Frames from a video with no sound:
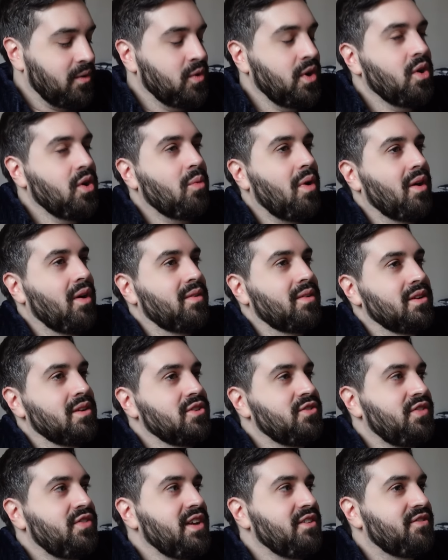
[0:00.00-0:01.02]
you know what?
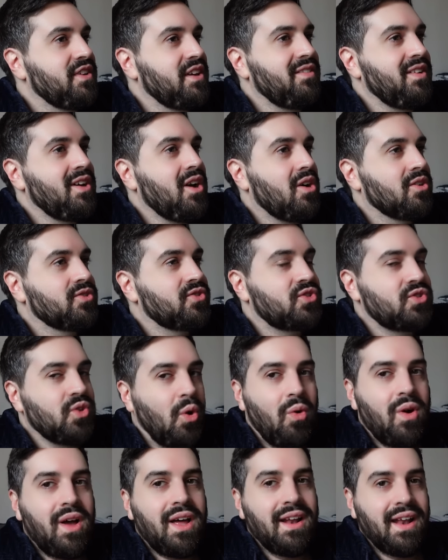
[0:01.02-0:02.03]
Luffy and Vivi are
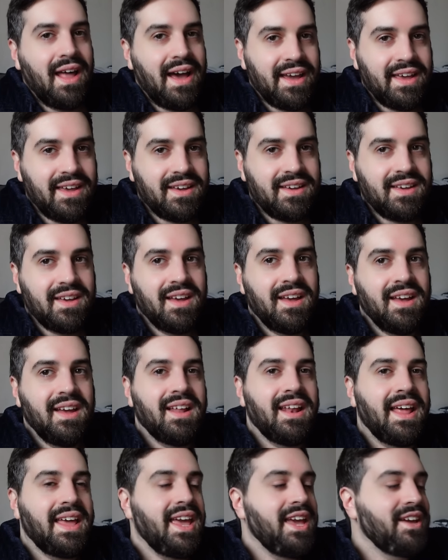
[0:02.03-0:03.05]
so alike.
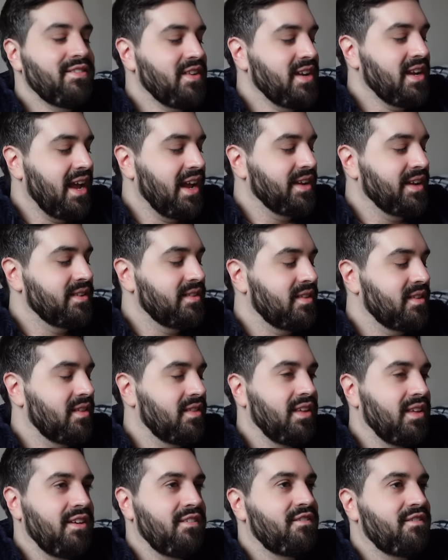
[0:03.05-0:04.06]
Like even in
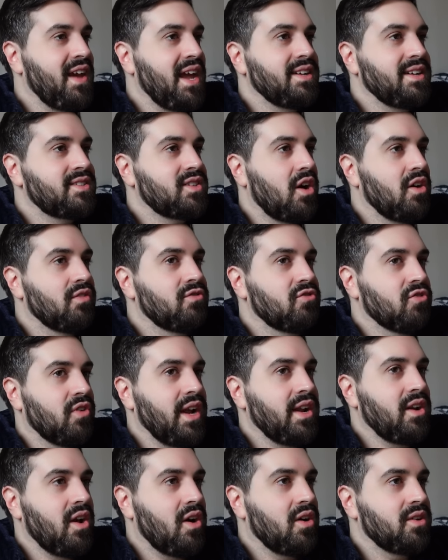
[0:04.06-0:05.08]
the face of
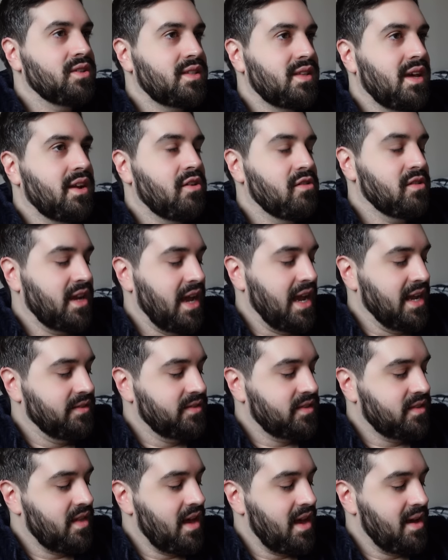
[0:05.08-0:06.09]
great odds that are
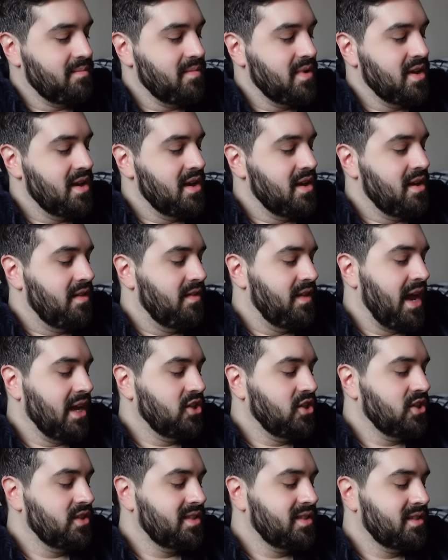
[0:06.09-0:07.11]
against them, they're
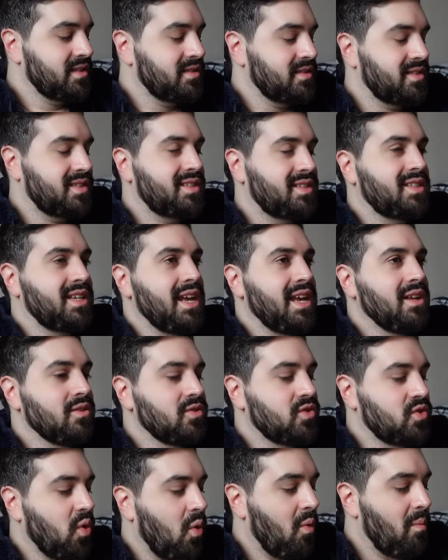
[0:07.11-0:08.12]
just still
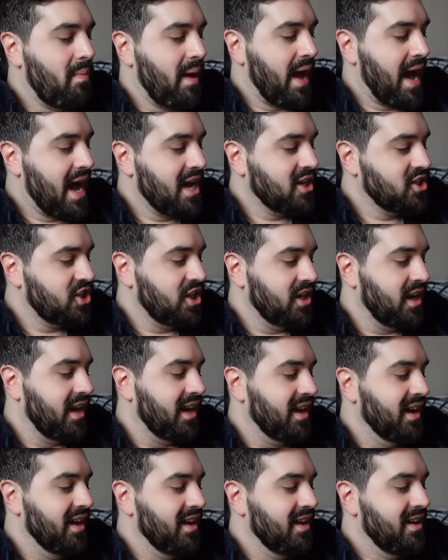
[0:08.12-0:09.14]
so
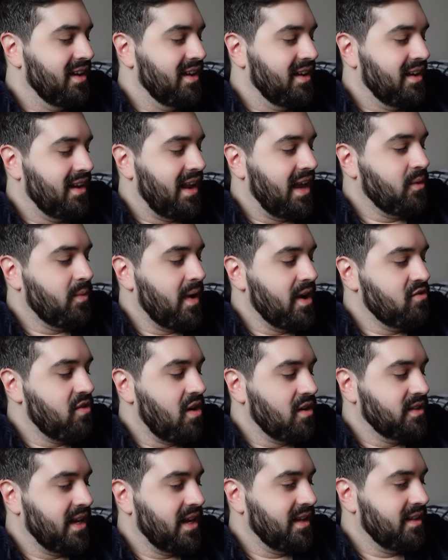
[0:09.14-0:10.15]
passionate. Like when
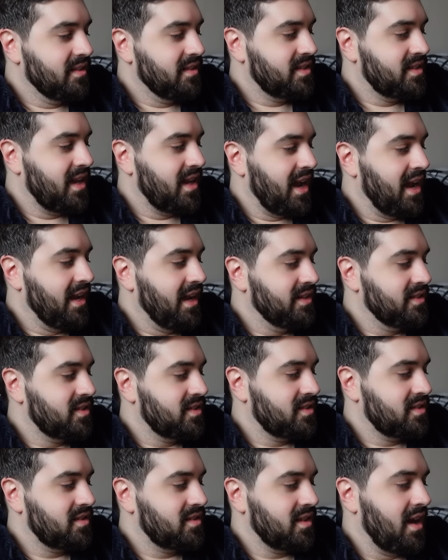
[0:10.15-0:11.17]
Crocodile
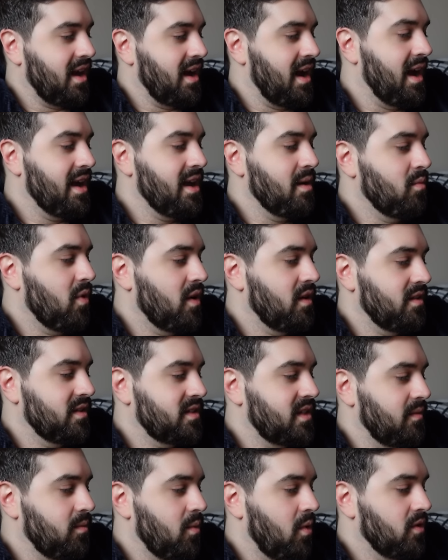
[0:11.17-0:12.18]
says I am one of the
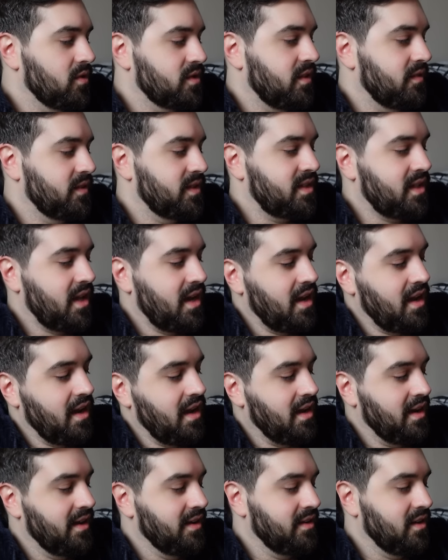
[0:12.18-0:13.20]
seven warlords of the
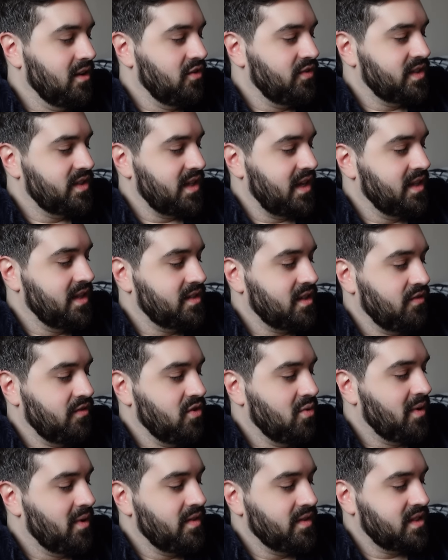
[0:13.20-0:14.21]
sea, and Luffy says, if
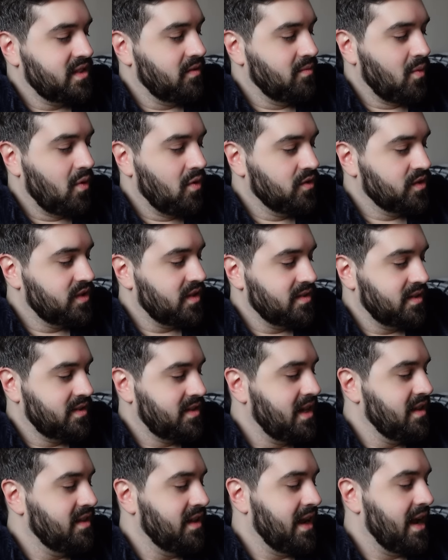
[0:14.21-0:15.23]
you're one of the seven warlords of the
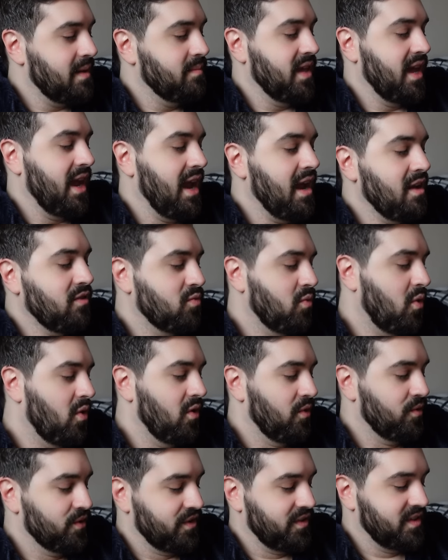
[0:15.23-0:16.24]
sea, then I'm the eighth
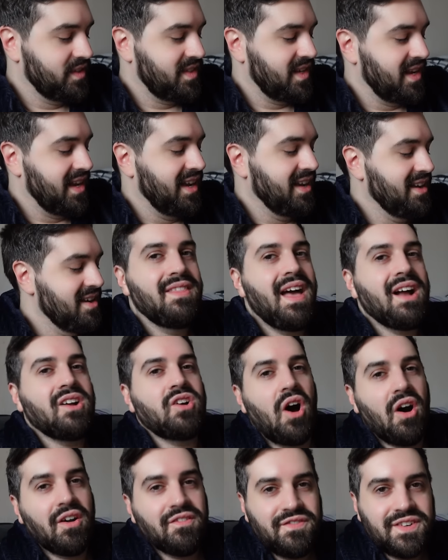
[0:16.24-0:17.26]
warlord of the sea. That
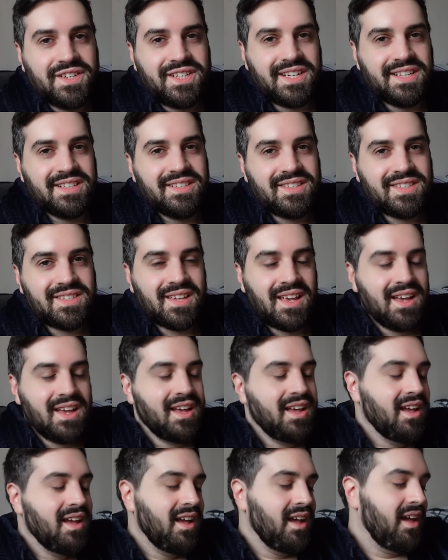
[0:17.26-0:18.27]
confidence
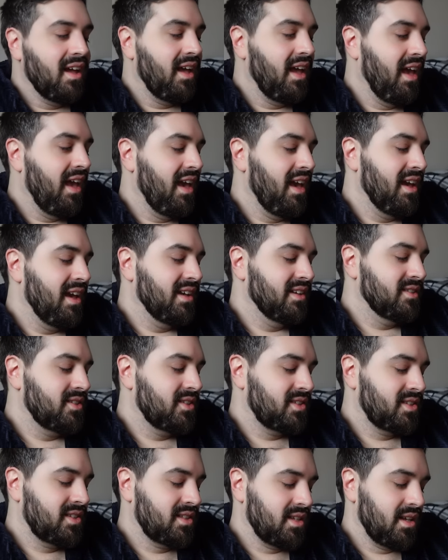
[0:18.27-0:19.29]

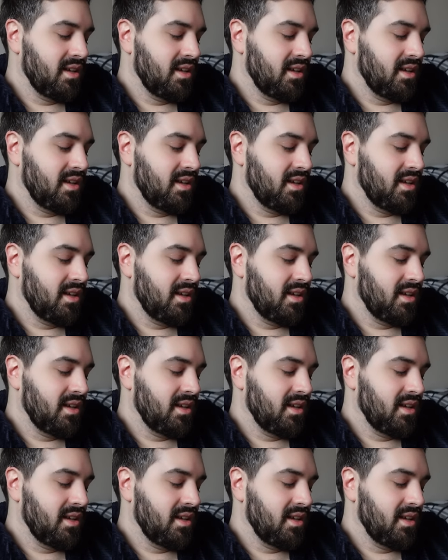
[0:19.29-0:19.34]
is